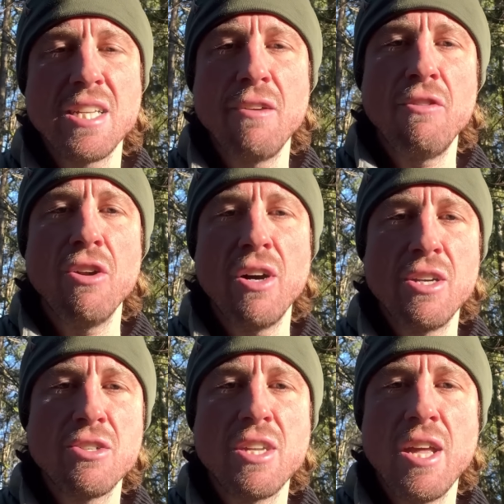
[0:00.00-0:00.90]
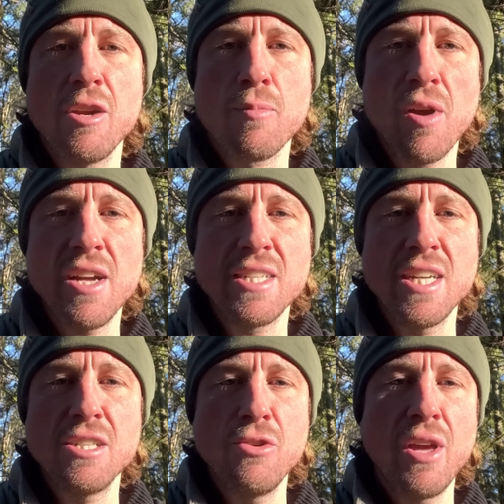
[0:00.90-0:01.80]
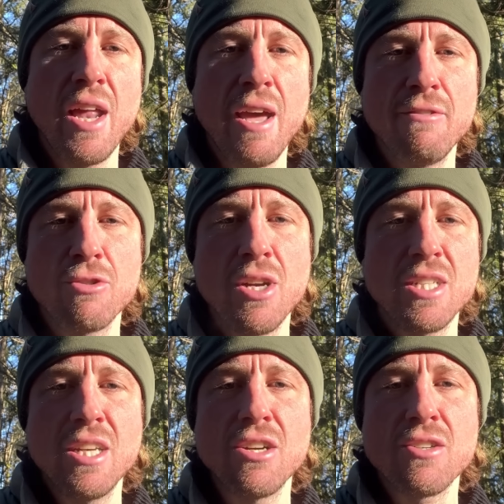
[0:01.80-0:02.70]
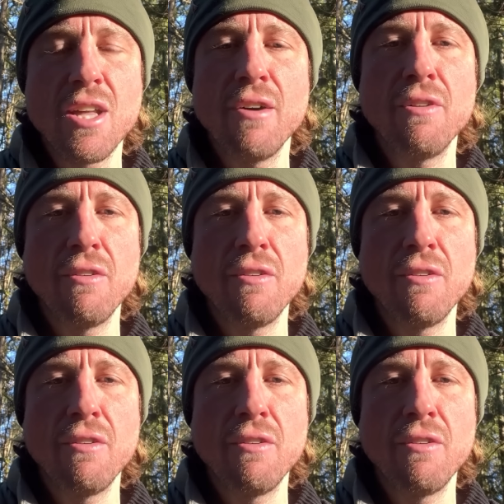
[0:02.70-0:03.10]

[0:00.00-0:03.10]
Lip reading: And if you don't understand your process, you can't have trust in yourself.